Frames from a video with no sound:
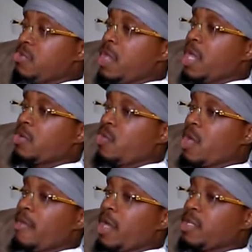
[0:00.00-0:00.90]
you have to
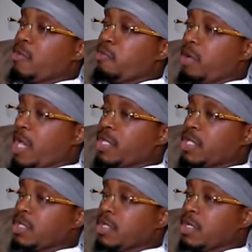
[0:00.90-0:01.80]
worry about
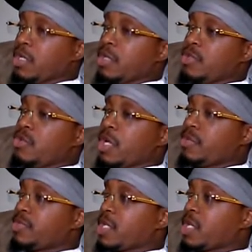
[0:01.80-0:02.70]
depression. You know what
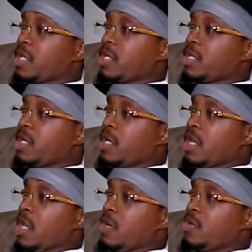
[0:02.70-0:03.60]
I'm saying?
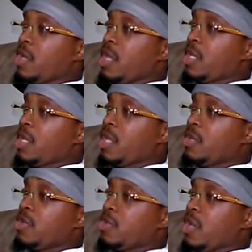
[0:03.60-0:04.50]

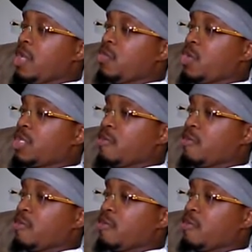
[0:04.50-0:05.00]
And what